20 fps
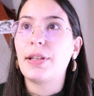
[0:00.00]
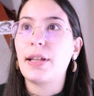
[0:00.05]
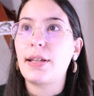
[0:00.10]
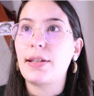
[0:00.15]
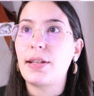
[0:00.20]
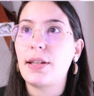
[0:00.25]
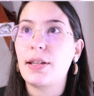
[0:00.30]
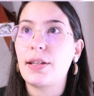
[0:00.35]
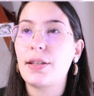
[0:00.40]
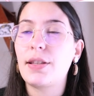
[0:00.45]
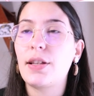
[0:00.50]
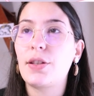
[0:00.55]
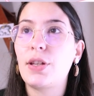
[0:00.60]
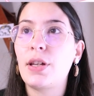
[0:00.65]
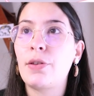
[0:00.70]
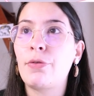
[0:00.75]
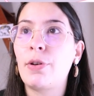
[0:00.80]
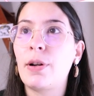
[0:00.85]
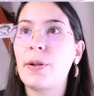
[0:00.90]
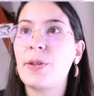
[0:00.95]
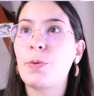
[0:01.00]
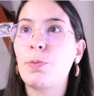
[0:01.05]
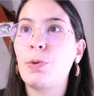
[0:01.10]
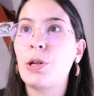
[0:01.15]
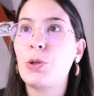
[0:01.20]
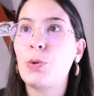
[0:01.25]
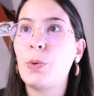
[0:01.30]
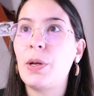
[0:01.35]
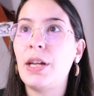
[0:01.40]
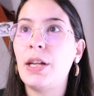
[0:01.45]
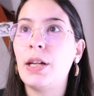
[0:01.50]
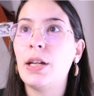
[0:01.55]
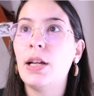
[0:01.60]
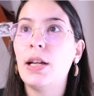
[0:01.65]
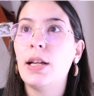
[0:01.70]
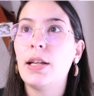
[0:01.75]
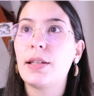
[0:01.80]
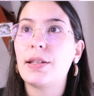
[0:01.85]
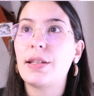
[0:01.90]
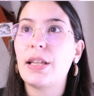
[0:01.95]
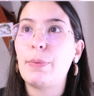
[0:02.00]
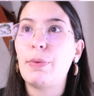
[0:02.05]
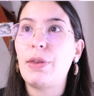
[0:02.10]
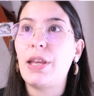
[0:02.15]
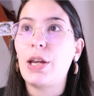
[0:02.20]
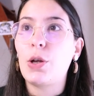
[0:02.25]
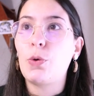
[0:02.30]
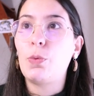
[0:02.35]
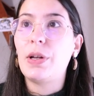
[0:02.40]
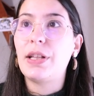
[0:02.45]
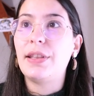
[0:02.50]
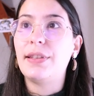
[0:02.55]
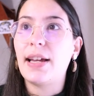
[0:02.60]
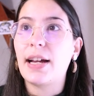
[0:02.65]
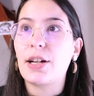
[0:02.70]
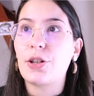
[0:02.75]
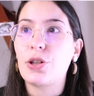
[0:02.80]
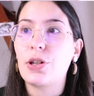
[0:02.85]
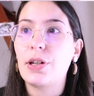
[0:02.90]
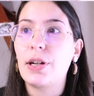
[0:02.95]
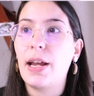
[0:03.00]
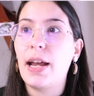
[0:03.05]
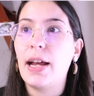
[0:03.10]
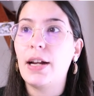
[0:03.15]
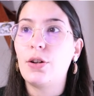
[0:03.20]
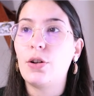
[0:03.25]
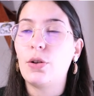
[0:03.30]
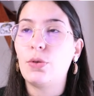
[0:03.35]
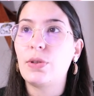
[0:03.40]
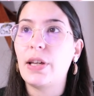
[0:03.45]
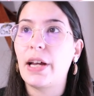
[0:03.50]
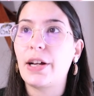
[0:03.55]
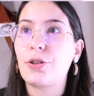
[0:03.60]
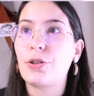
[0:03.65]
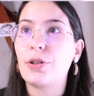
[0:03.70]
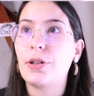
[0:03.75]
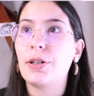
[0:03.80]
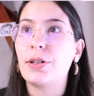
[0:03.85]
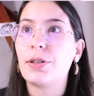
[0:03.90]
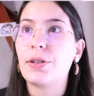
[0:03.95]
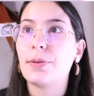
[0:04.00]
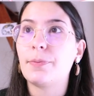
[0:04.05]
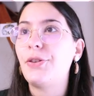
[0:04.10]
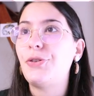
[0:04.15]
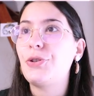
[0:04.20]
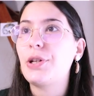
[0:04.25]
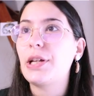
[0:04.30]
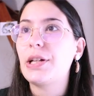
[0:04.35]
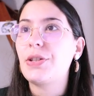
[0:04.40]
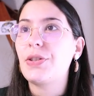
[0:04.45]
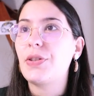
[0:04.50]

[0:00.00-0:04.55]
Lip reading: This is the difference between something with texture and no textures. As you can